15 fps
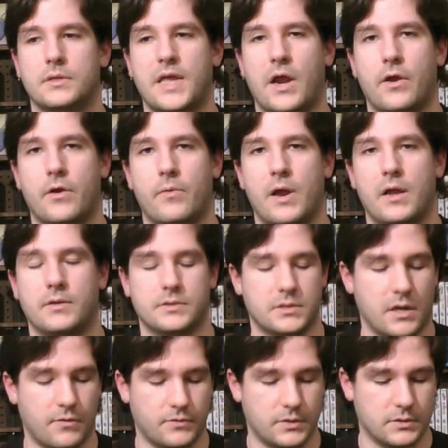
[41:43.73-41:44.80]
carry it around and
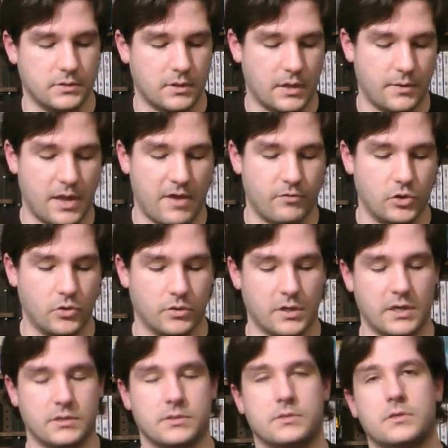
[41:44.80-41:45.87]
stuff and have it look
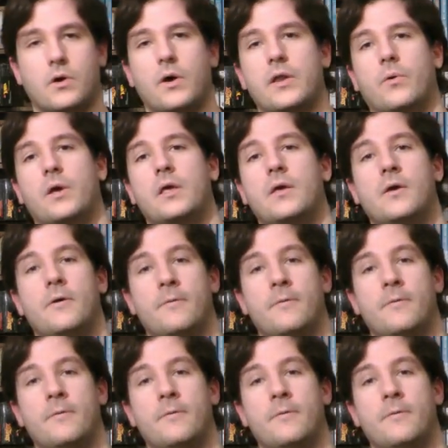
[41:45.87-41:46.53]
nice. So anyway.